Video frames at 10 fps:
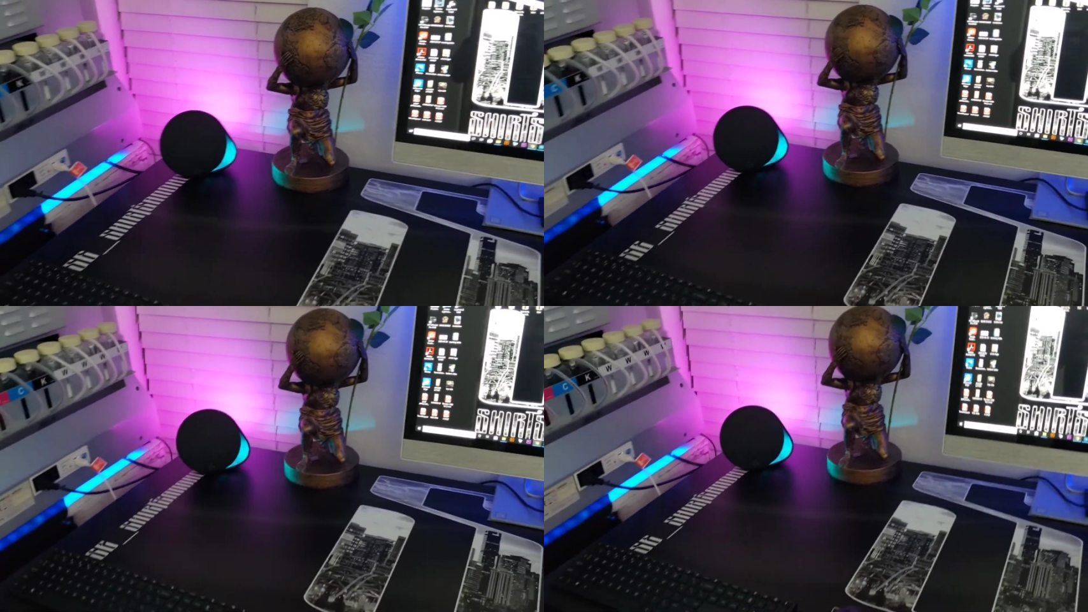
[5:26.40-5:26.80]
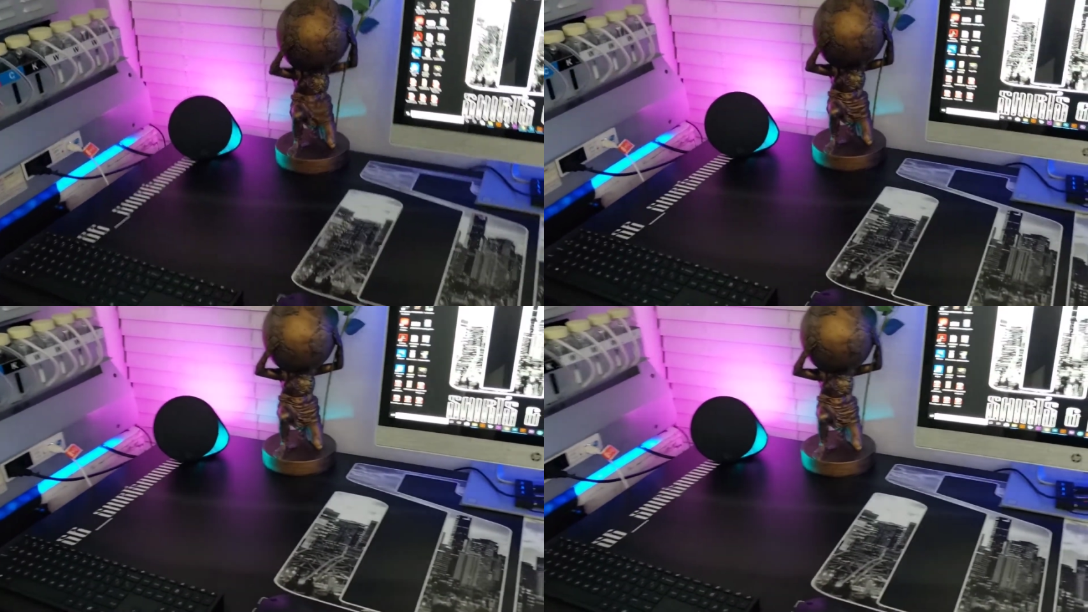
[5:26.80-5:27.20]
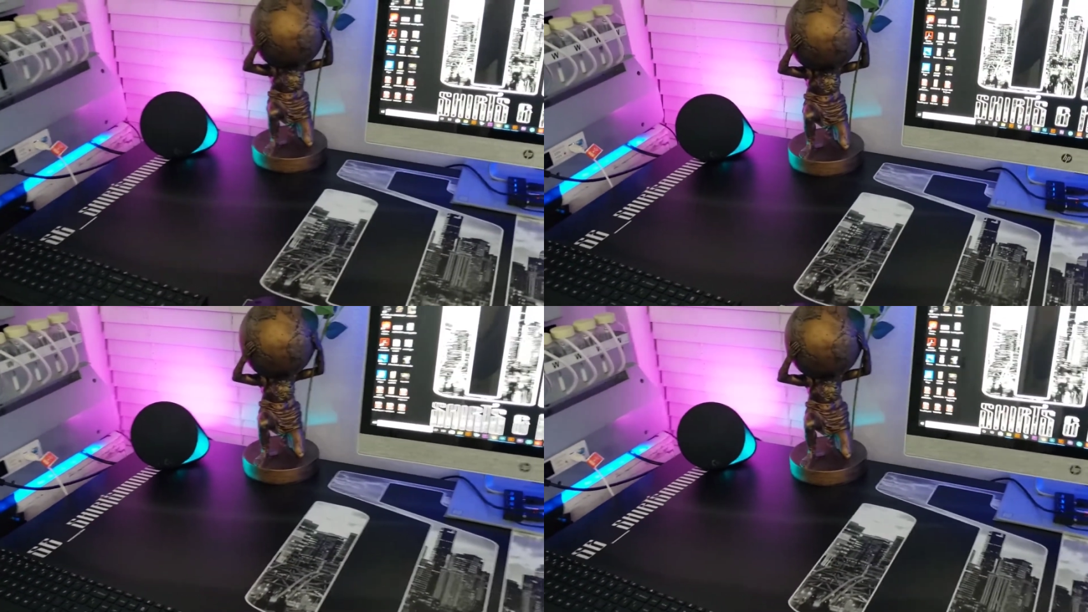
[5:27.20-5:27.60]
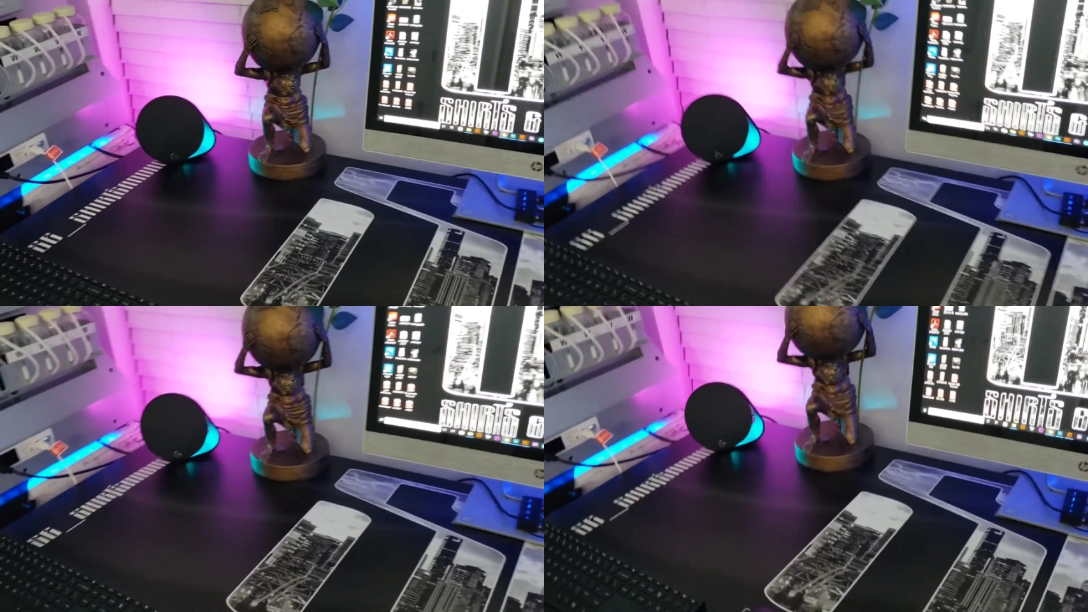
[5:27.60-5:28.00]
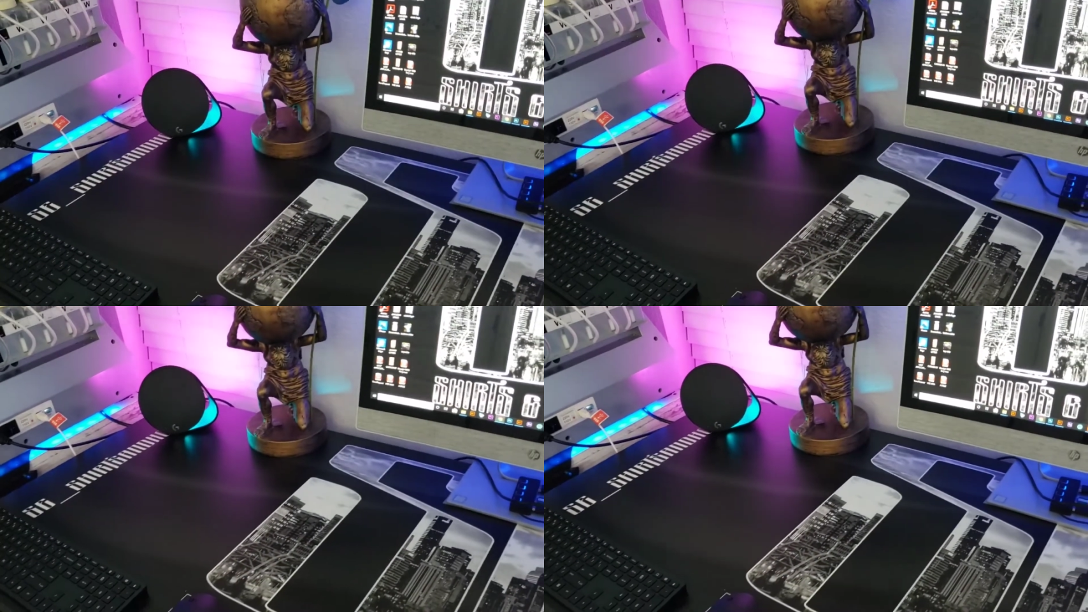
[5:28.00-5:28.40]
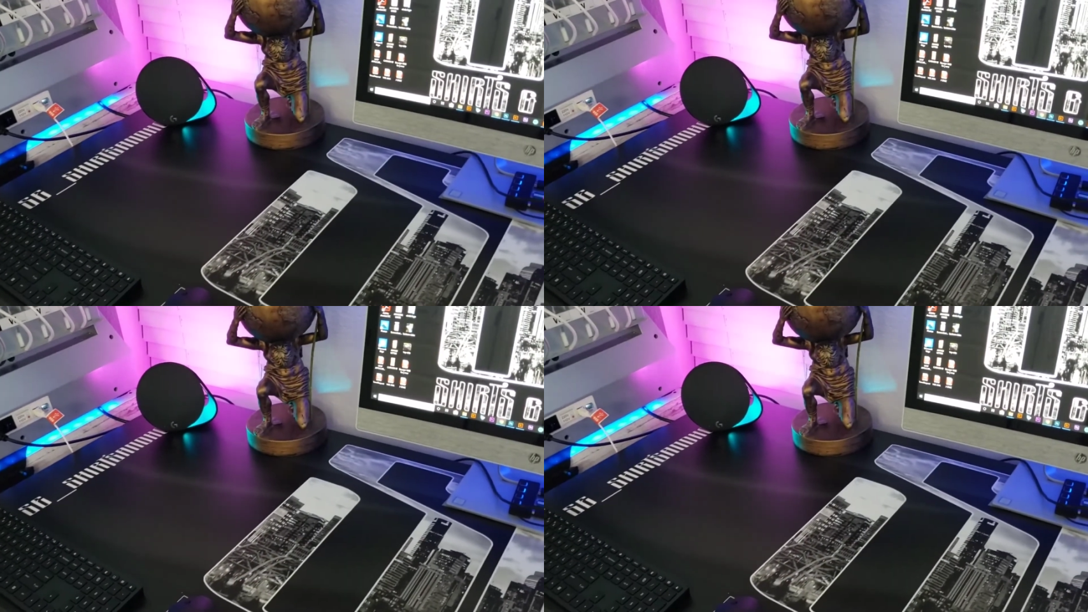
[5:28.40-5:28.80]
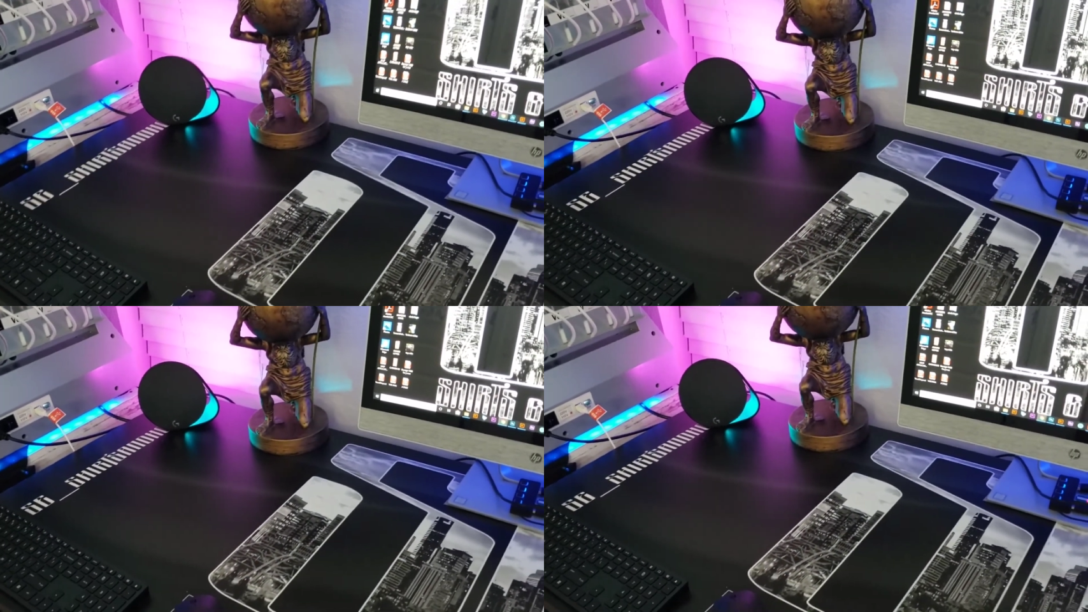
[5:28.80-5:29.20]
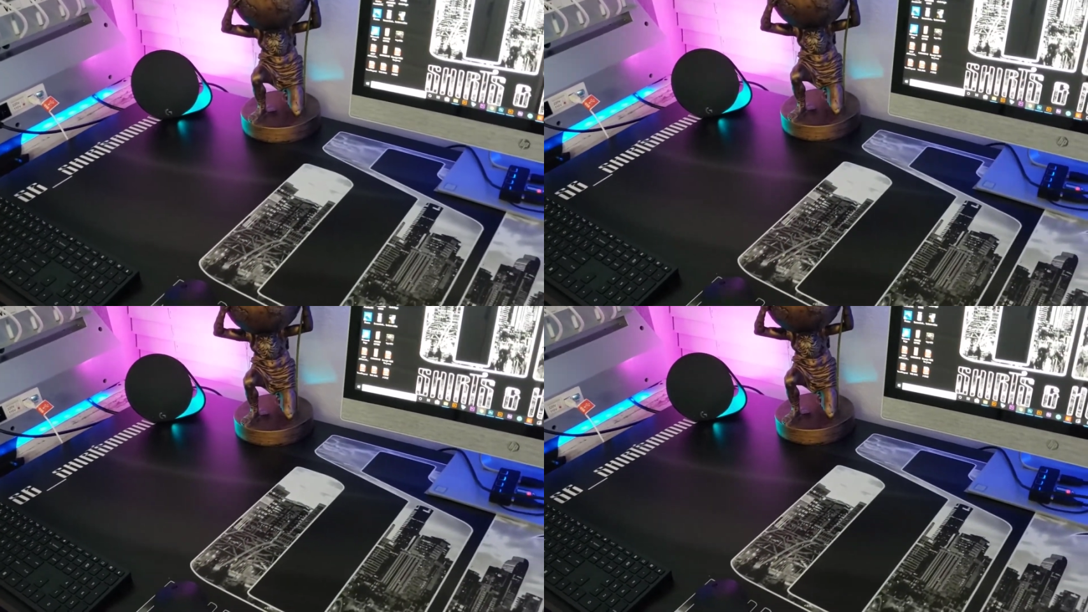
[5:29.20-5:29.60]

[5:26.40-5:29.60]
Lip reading: [unreadable: no face in view]